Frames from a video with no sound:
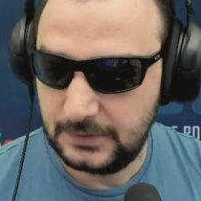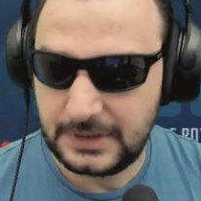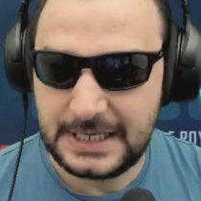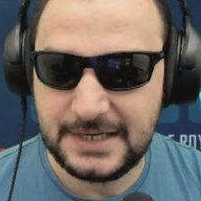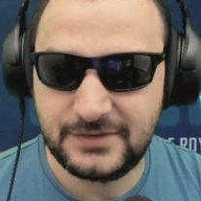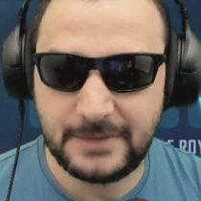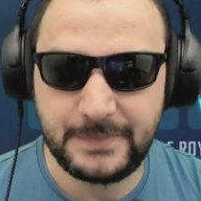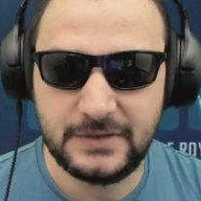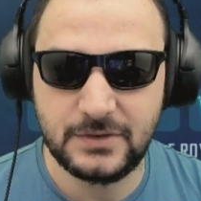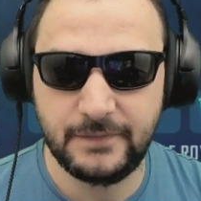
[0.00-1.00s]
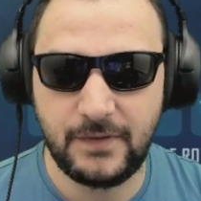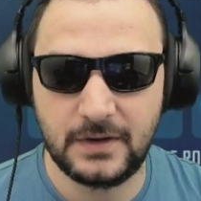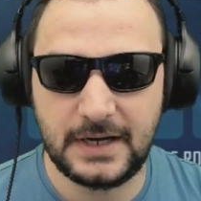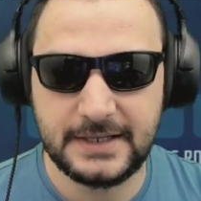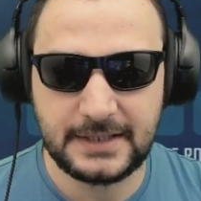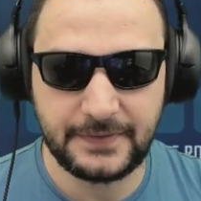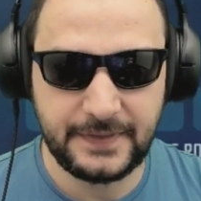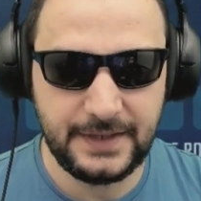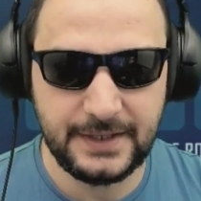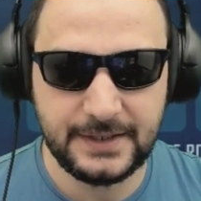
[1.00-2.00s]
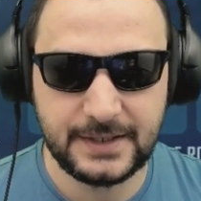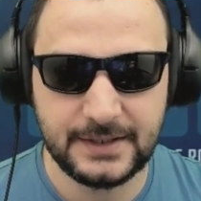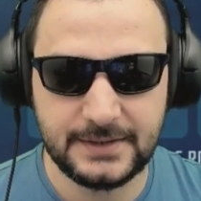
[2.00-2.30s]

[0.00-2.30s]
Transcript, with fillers: let's jump into Farlight. I think this